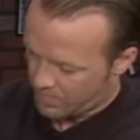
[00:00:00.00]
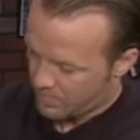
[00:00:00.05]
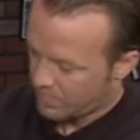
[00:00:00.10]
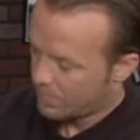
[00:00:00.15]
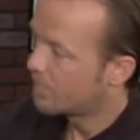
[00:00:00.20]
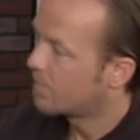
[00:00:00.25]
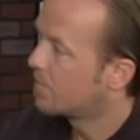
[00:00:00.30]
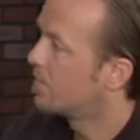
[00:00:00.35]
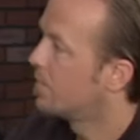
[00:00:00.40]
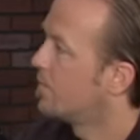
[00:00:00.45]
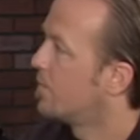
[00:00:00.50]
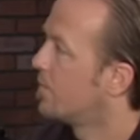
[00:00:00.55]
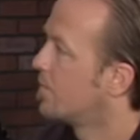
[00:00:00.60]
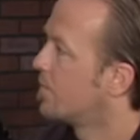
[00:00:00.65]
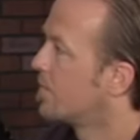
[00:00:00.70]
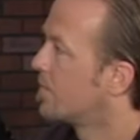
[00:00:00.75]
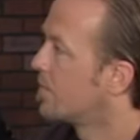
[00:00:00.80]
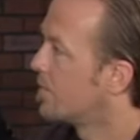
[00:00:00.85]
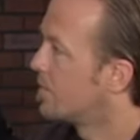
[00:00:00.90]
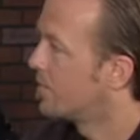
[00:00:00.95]

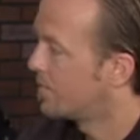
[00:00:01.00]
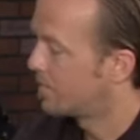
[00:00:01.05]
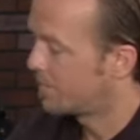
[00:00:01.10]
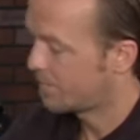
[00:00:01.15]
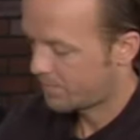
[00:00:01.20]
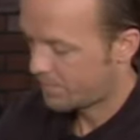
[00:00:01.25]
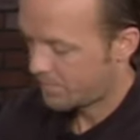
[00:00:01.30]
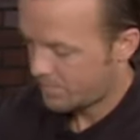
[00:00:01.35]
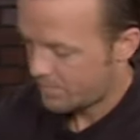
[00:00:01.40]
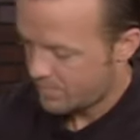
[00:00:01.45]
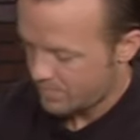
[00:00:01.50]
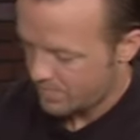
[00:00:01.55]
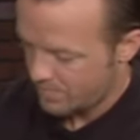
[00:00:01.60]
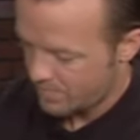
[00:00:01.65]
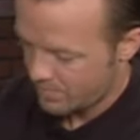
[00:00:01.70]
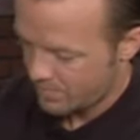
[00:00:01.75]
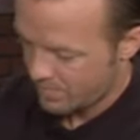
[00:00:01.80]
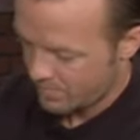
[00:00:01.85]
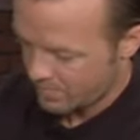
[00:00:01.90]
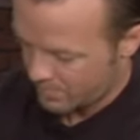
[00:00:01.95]

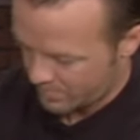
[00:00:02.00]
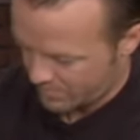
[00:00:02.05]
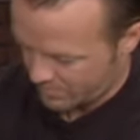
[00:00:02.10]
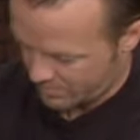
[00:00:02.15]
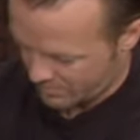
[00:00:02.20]
No words are spoken by the person on screen.